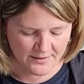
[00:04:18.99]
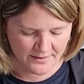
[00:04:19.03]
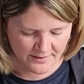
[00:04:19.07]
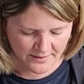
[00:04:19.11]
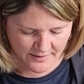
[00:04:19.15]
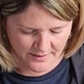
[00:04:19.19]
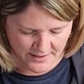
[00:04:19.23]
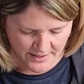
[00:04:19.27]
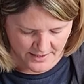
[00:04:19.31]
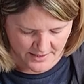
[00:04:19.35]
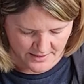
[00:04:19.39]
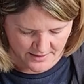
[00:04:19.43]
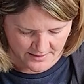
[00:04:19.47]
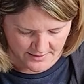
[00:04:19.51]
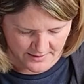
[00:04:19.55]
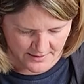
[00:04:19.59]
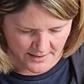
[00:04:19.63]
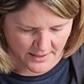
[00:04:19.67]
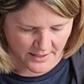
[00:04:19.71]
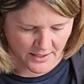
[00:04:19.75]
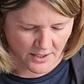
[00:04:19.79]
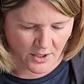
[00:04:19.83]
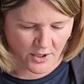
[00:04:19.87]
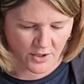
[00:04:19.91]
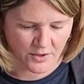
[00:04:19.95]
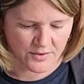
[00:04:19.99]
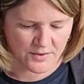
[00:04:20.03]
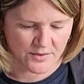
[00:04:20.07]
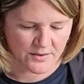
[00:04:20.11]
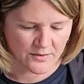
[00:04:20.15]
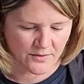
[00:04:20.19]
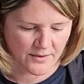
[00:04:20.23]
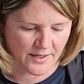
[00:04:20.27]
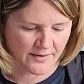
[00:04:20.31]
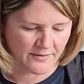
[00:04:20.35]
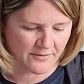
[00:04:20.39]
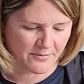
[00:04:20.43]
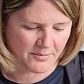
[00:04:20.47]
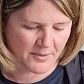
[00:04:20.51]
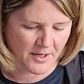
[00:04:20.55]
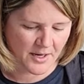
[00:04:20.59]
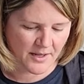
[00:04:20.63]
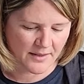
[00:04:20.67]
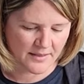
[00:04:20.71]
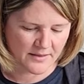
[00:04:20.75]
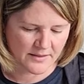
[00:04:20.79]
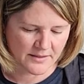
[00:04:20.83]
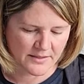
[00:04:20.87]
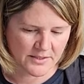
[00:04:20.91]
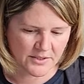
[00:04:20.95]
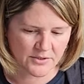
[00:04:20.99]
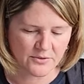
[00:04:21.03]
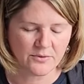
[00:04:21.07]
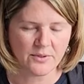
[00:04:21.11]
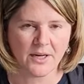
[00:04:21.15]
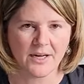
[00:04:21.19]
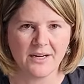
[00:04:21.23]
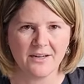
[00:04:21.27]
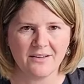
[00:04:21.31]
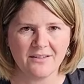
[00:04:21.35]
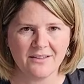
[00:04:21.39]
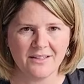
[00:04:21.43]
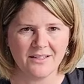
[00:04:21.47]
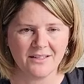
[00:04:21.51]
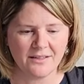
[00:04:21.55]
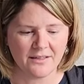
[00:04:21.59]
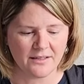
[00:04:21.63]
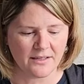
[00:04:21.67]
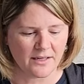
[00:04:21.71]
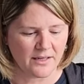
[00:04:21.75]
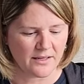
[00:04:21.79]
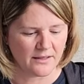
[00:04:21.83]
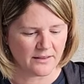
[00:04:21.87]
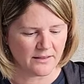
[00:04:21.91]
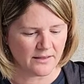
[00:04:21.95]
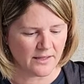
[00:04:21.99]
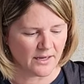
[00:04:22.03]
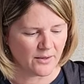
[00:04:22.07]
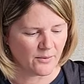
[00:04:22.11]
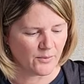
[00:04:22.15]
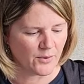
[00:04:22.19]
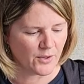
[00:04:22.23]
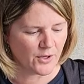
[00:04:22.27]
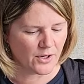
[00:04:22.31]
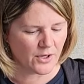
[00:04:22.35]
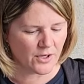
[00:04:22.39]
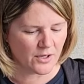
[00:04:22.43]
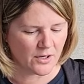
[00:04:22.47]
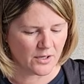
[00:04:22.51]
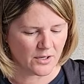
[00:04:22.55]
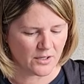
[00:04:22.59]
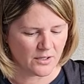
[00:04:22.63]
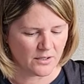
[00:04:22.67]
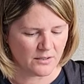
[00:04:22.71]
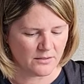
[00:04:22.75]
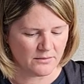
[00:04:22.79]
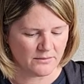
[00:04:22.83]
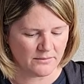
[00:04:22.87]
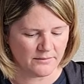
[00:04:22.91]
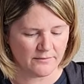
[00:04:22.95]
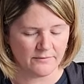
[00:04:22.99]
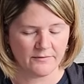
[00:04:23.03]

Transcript: These I also have brought to Ireland and they were